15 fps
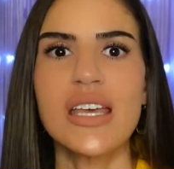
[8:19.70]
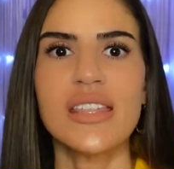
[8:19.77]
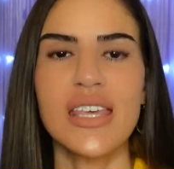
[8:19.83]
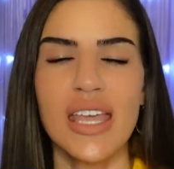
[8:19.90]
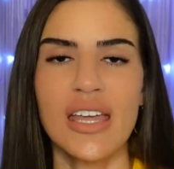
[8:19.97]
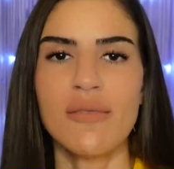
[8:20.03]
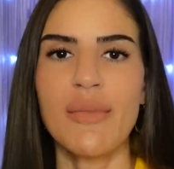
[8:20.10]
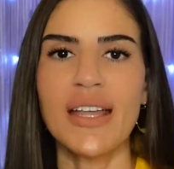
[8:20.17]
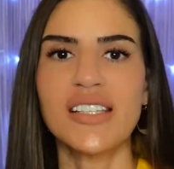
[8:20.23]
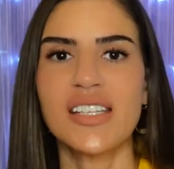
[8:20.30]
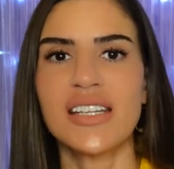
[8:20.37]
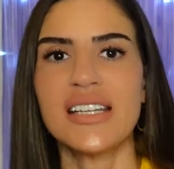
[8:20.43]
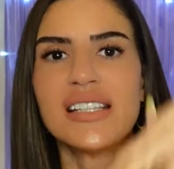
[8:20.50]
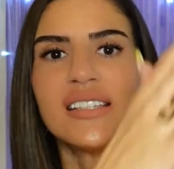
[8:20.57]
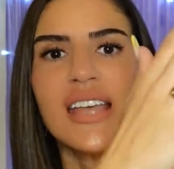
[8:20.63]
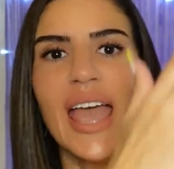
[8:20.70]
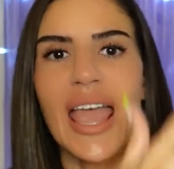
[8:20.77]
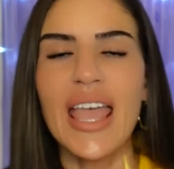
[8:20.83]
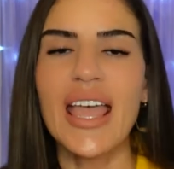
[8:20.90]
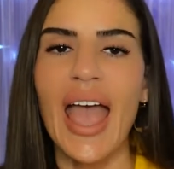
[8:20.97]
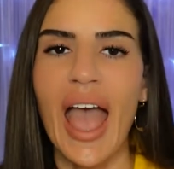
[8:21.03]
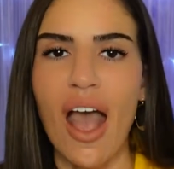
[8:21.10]
the inmate's going to
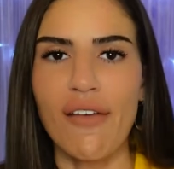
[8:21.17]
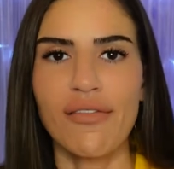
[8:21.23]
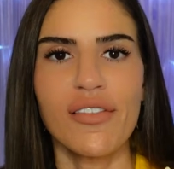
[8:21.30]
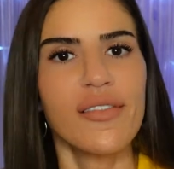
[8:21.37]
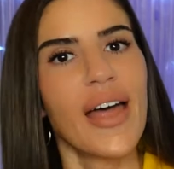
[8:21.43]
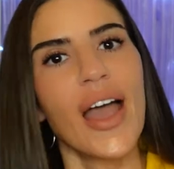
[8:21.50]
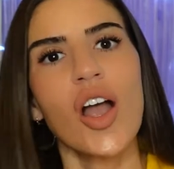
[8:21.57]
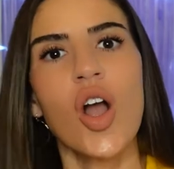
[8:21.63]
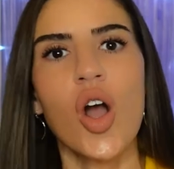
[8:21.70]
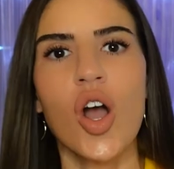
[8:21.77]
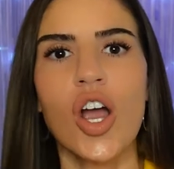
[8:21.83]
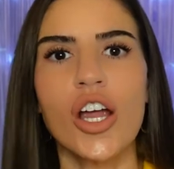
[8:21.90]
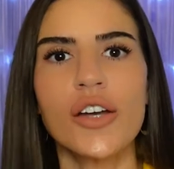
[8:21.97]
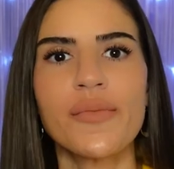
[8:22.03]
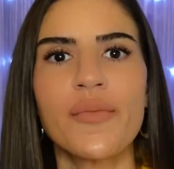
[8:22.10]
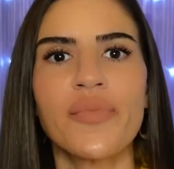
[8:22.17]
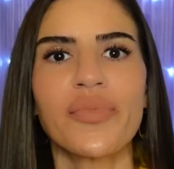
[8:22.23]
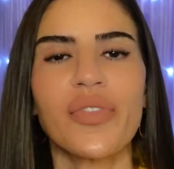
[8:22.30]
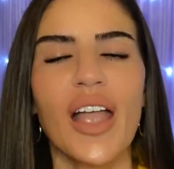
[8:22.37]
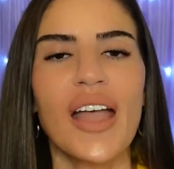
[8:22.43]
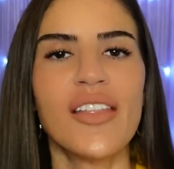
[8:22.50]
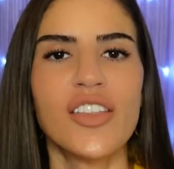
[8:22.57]
take half of that card
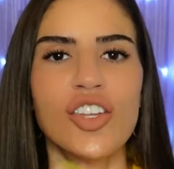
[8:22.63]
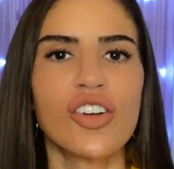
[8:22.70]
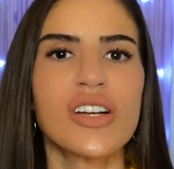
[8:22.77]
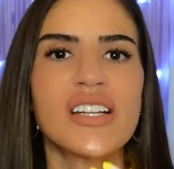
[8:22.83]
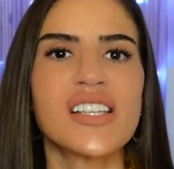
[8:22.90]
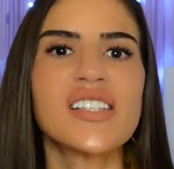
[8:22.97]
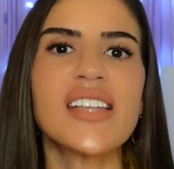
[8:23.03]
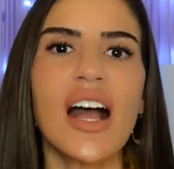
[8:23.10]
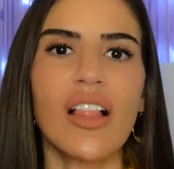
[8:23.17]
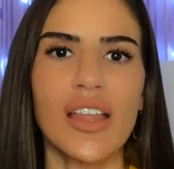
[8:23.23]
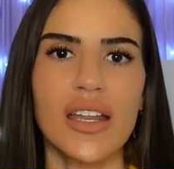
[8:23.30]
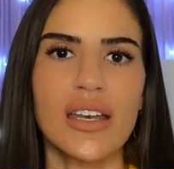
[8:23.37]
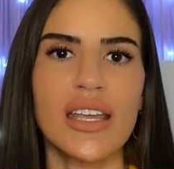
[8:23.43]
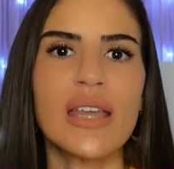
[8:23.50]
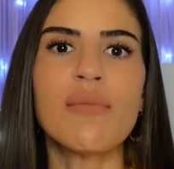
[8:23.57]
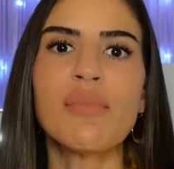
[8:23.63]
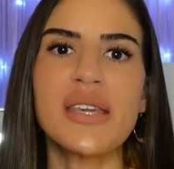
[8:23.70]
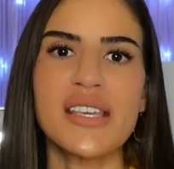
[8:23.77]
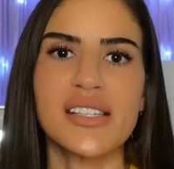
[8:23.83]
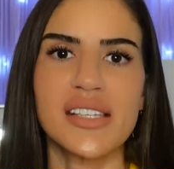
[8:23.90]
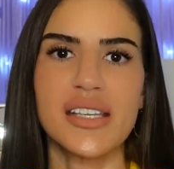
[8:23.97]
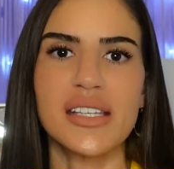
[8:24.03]
and then they're going to sell it in
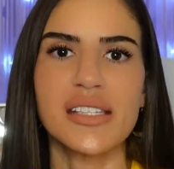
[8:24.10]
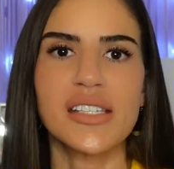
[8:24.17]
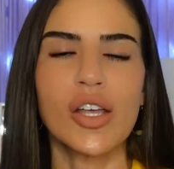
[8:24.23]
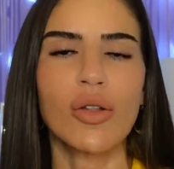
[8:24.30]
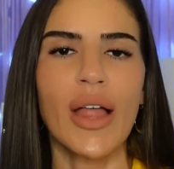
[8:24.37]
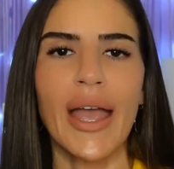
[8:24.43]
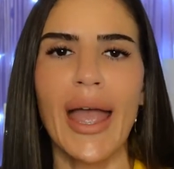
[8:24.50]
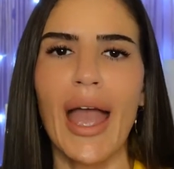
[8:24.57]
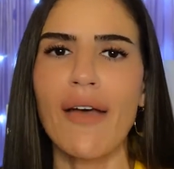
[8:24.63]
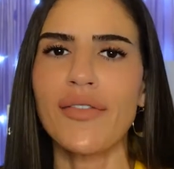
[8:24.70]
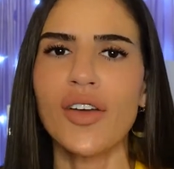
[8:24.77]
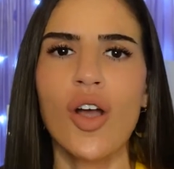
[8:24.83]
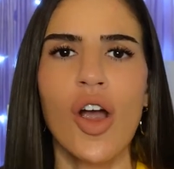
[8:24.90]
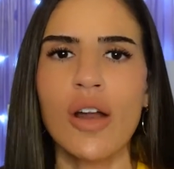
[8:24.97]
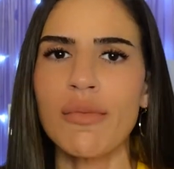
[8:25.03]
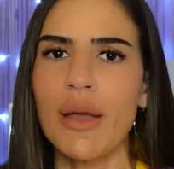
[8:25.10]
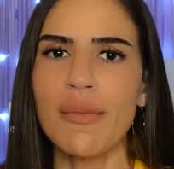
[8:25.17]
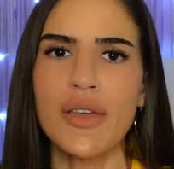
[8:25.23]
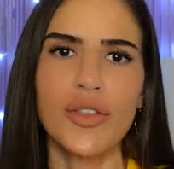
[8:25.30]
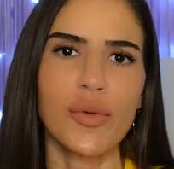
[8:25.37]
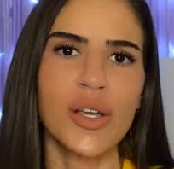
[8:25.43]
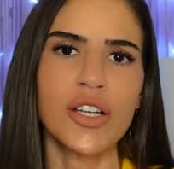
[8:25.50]
pieces. So like half the card might
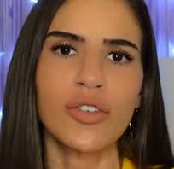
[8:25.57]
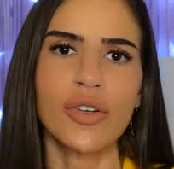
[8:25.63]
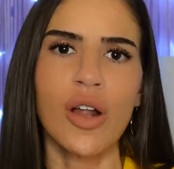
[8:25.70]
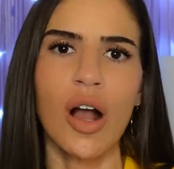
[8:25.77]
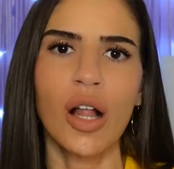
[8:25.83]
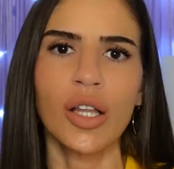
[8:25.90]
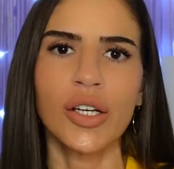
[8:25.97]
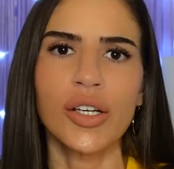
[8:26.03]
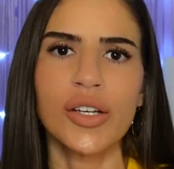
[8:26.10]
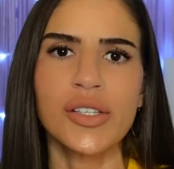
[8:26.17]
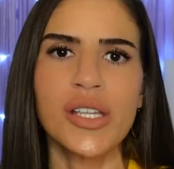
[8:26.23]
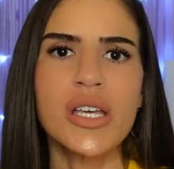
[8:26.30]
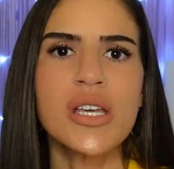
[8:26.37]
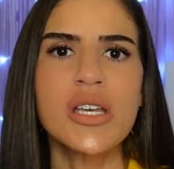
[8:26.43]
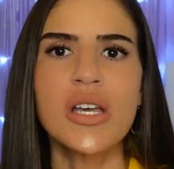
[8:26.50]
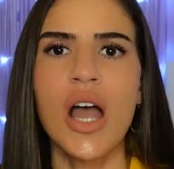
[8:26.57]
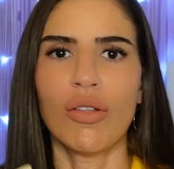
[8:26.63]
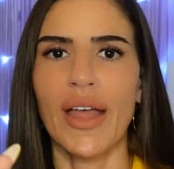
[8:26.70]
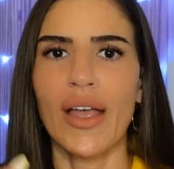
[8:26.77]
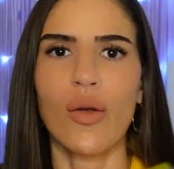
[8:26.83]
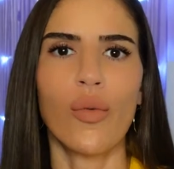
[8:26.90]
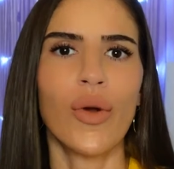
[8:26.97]
be $300,
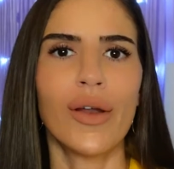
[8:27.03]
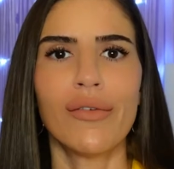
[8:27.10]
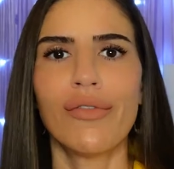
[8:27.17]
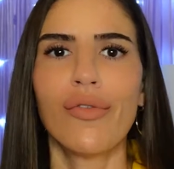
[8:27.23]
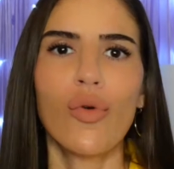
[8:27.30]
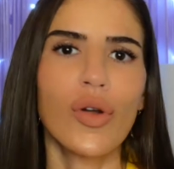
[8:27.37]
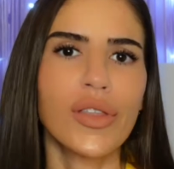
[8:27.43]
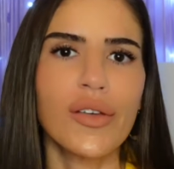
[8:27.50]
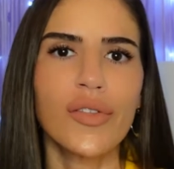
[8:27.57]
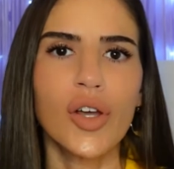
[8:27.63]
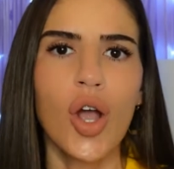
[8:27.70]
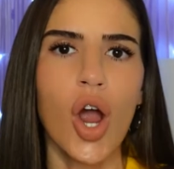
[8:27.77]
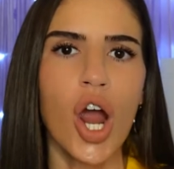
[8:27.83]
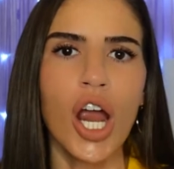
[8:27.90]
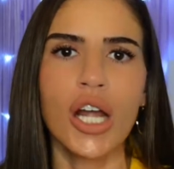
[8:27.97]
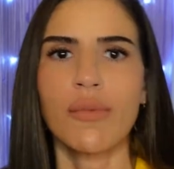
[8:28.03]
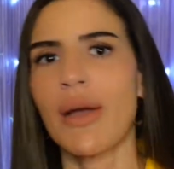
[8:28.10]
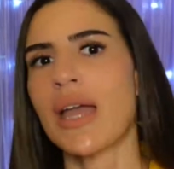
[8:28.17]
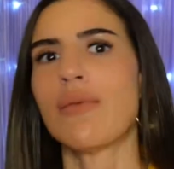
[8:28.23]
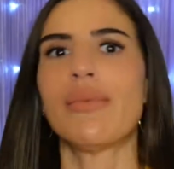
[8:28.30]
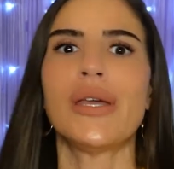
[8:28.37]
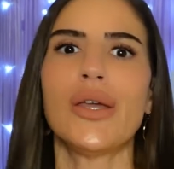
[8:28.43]
like one fourth of the card
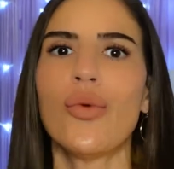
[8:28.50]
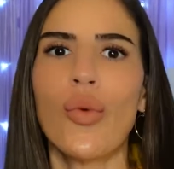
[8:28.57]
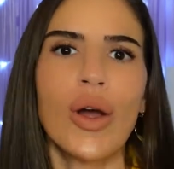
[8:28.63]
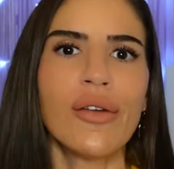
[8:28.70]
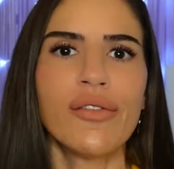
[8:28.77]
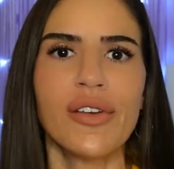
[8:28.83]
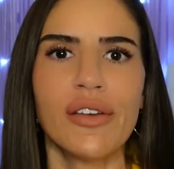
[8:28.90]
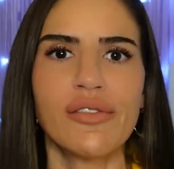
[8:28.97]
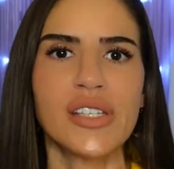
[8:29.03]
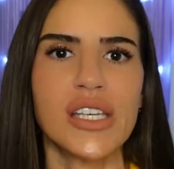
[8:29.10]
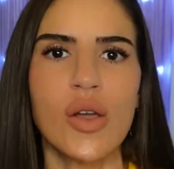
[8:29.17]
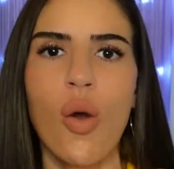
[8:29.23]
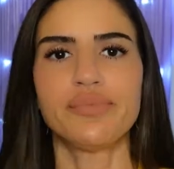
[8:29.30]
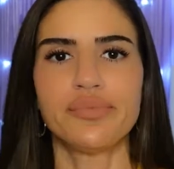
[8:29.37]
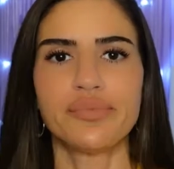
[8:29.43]
might be 150.